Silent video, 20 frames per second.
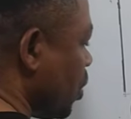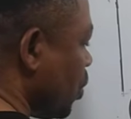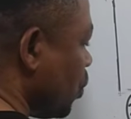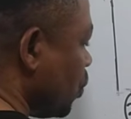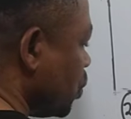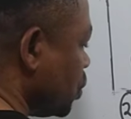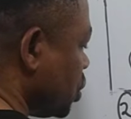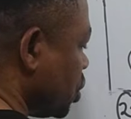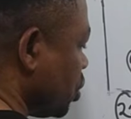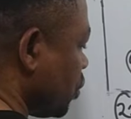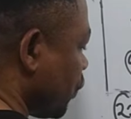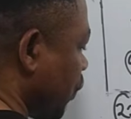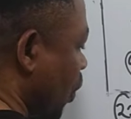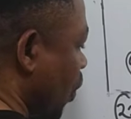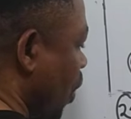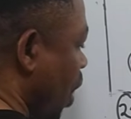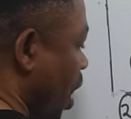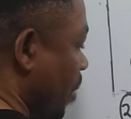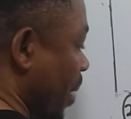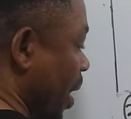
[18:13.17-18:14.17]
which is
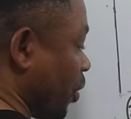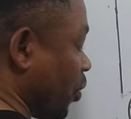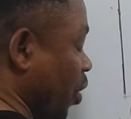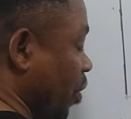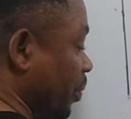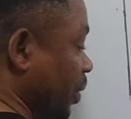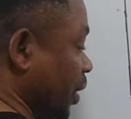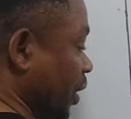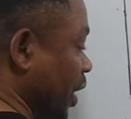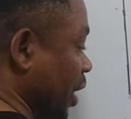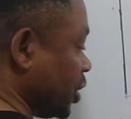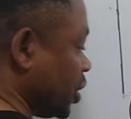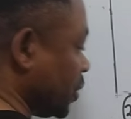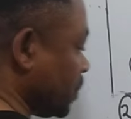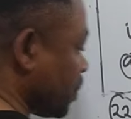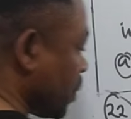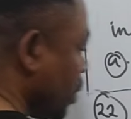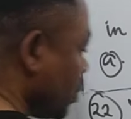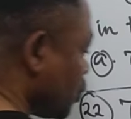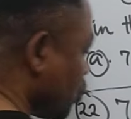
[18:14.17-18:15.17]
4. Am I
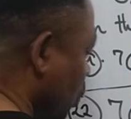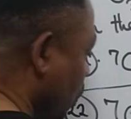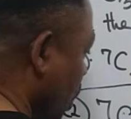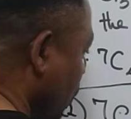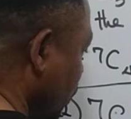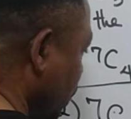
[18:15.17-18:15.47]
communicating? So what